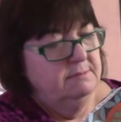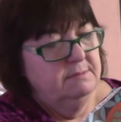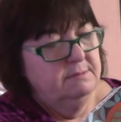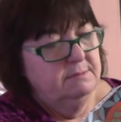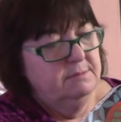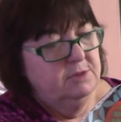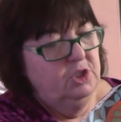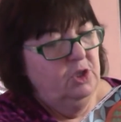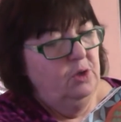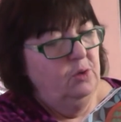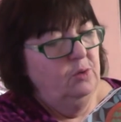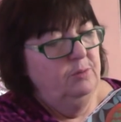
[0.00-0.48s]

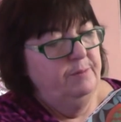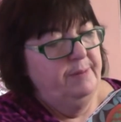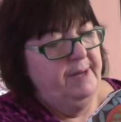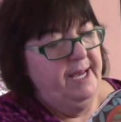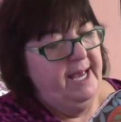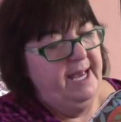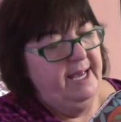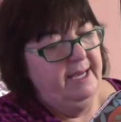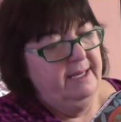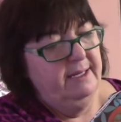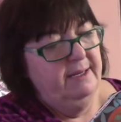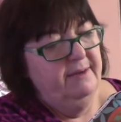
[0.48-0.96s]
tote
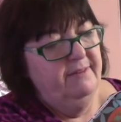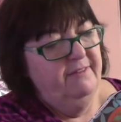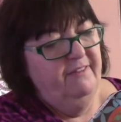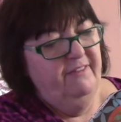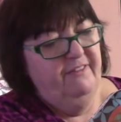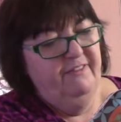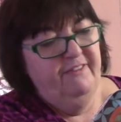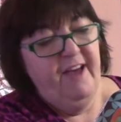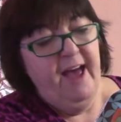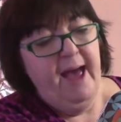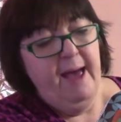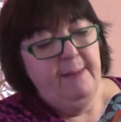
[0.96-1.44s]
bag.
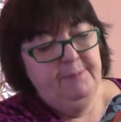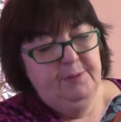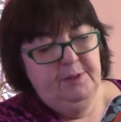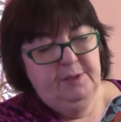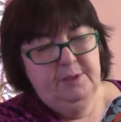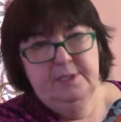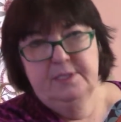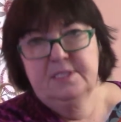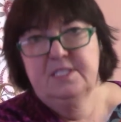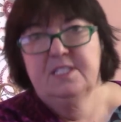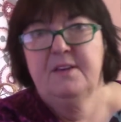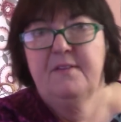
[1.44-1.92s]

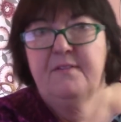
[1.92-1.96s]
Fabulous